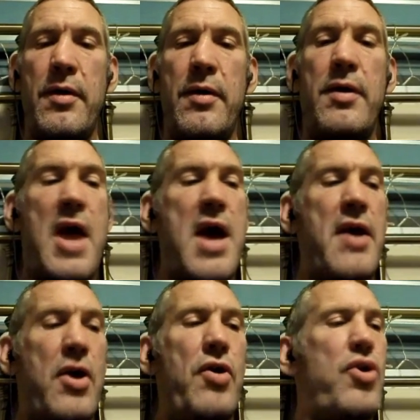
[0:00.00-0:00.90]
Yeah,
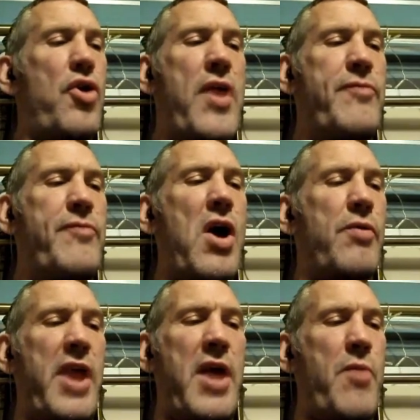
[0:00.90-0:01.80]
got them dialed
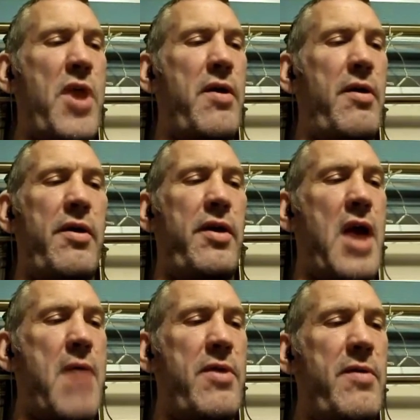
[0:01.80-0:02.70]
in. We
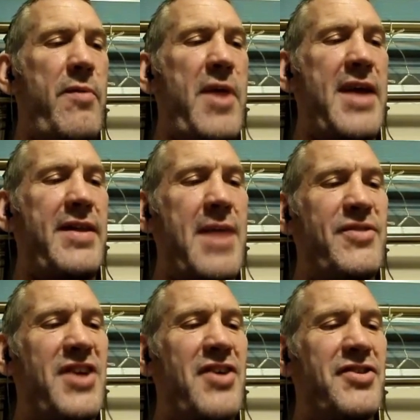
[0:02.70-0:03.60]
had them
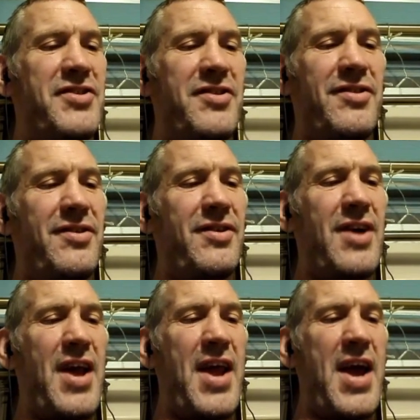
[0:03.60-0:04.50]
sussed, and
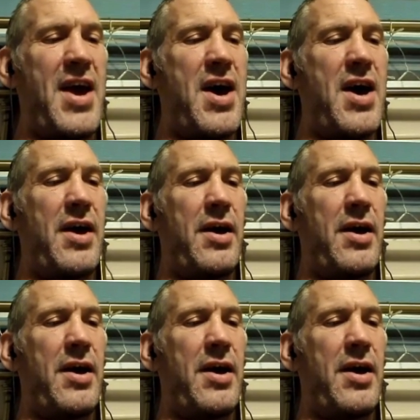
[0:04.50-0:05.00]
then.